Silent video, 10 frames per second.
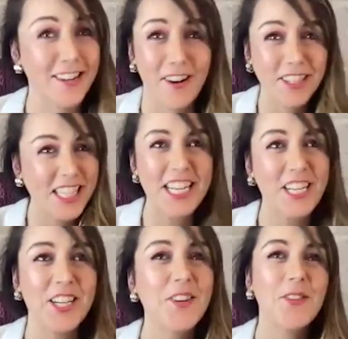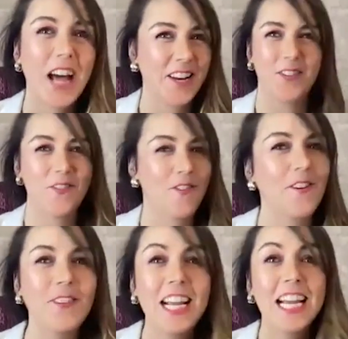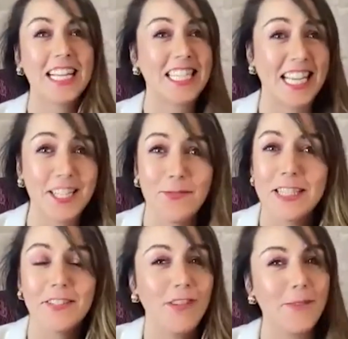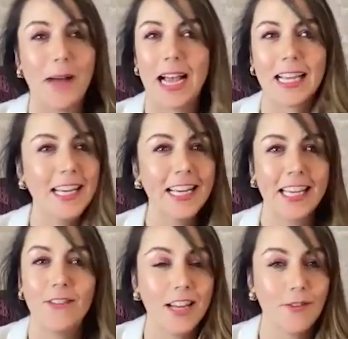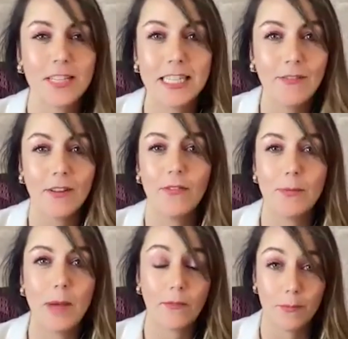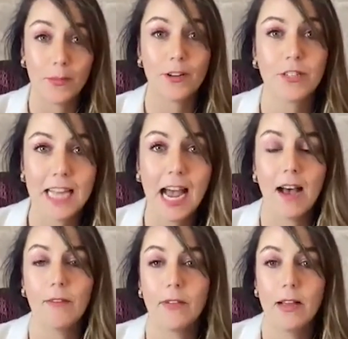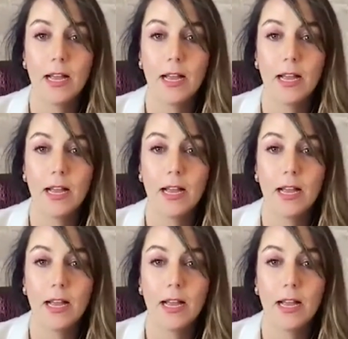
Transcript: And I'll teach you how to do your own assessments, feedback, giving and receiving feedback from their staff.